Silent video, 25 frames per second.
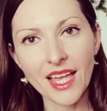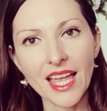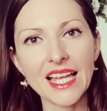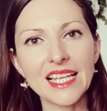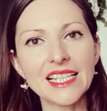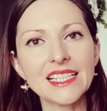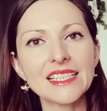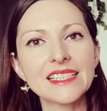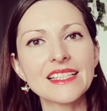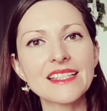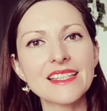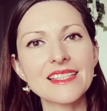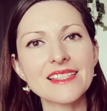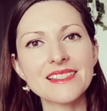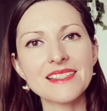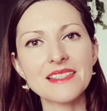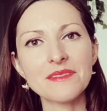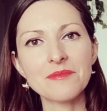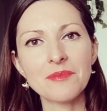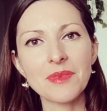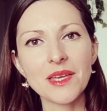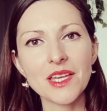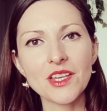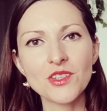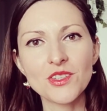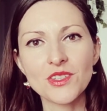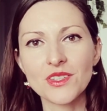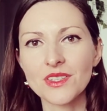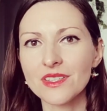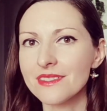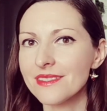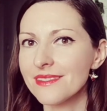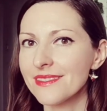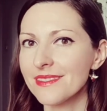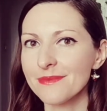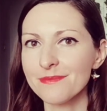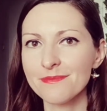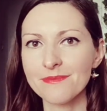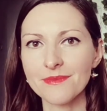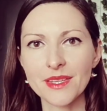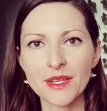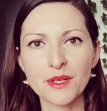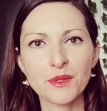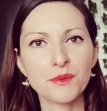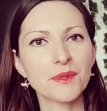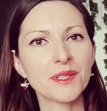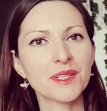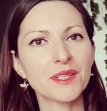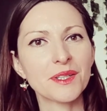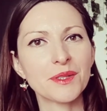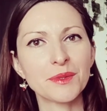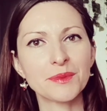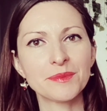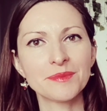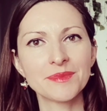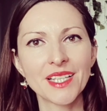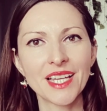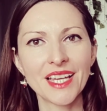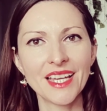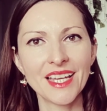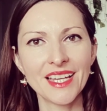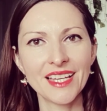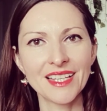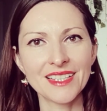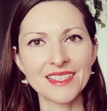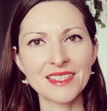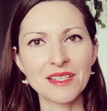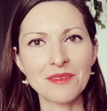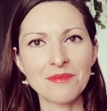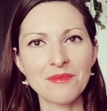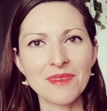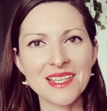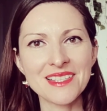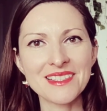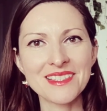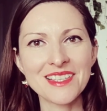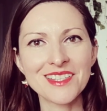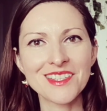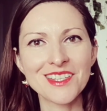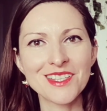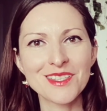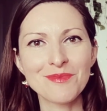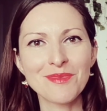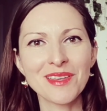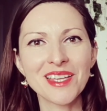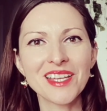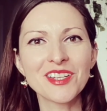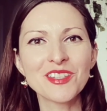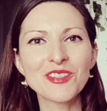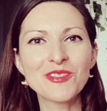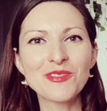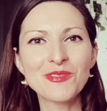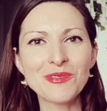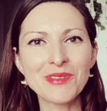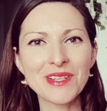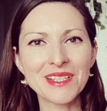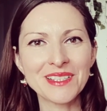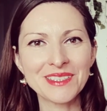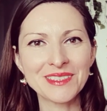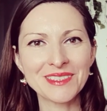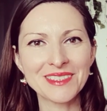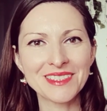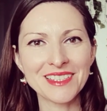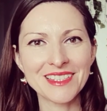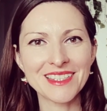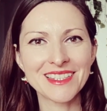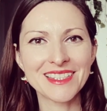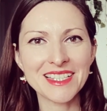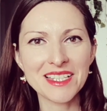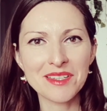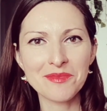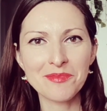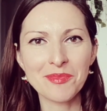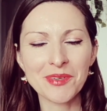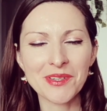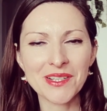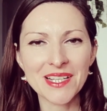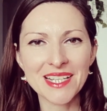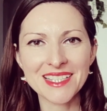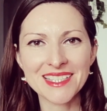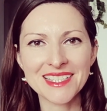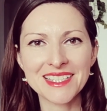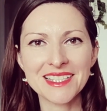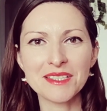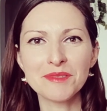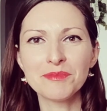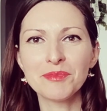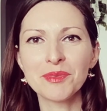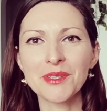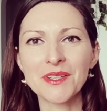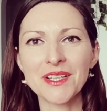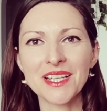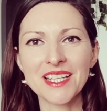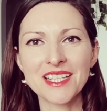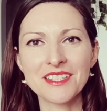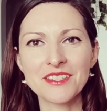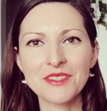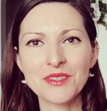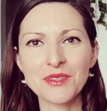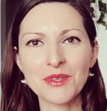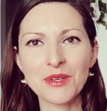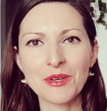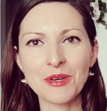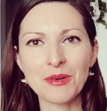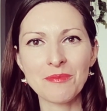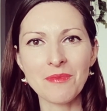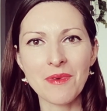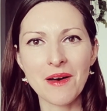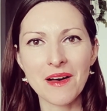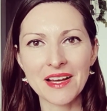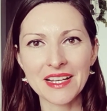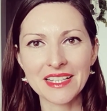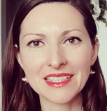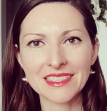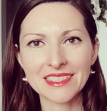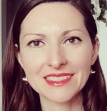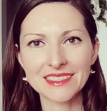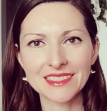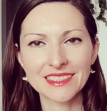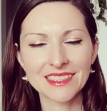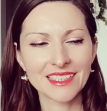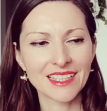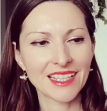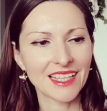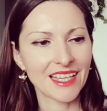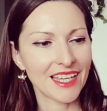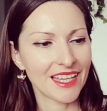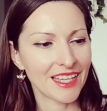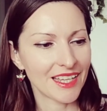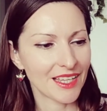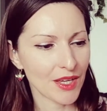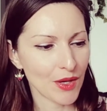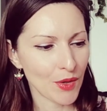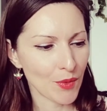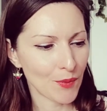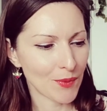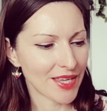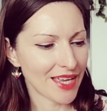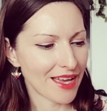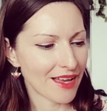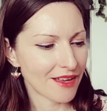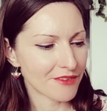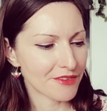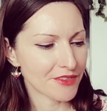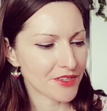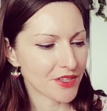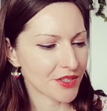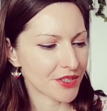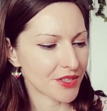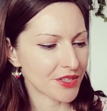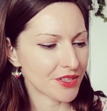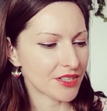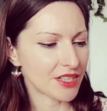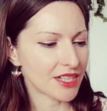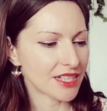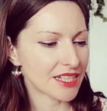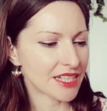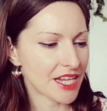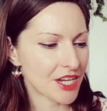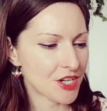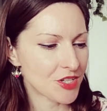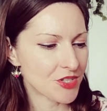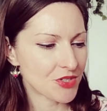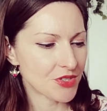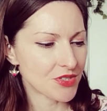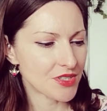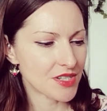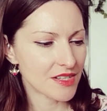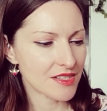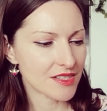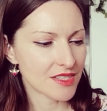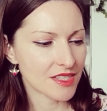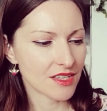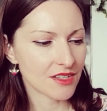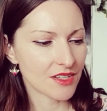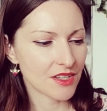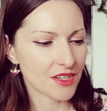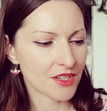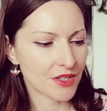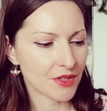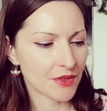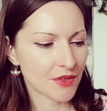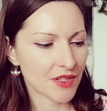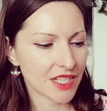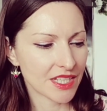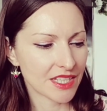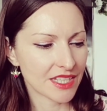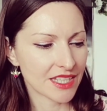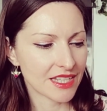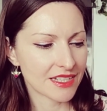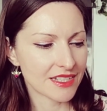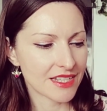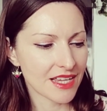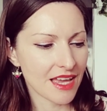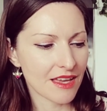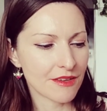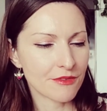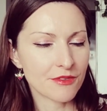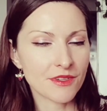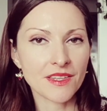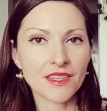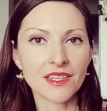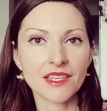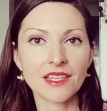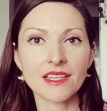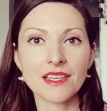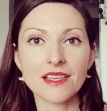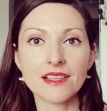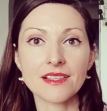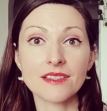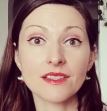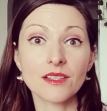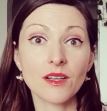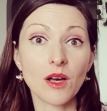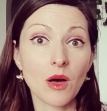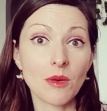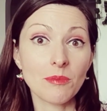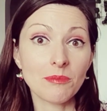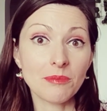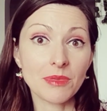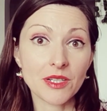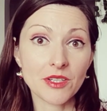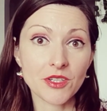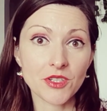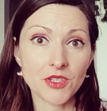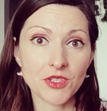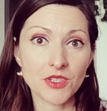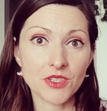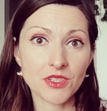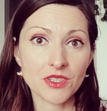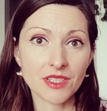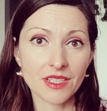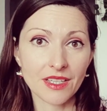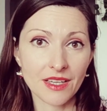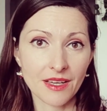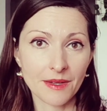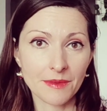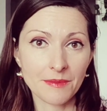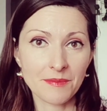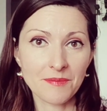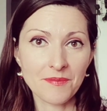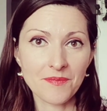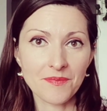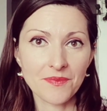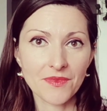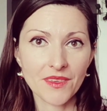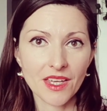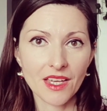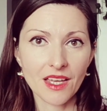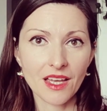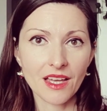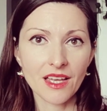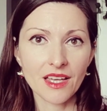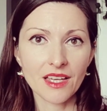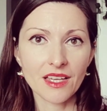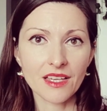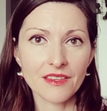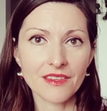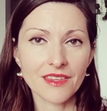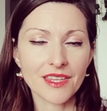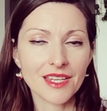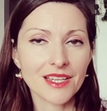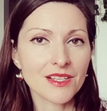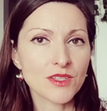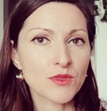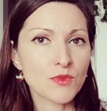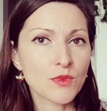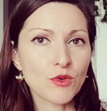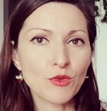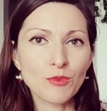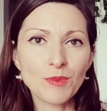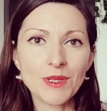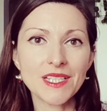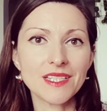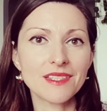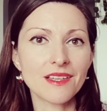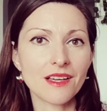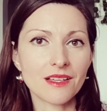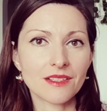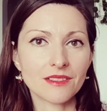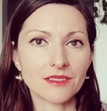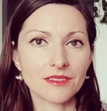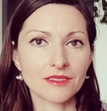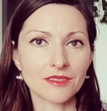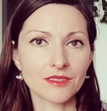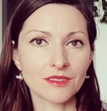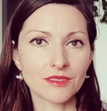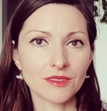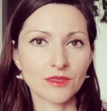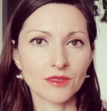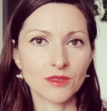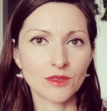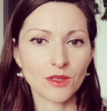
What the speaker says: Elegance and patience. There we go. The message is being drilled deeper and deeper into your mind. We have here, nature does not hurry, yet everything is accomplished. Yeah, things will be done.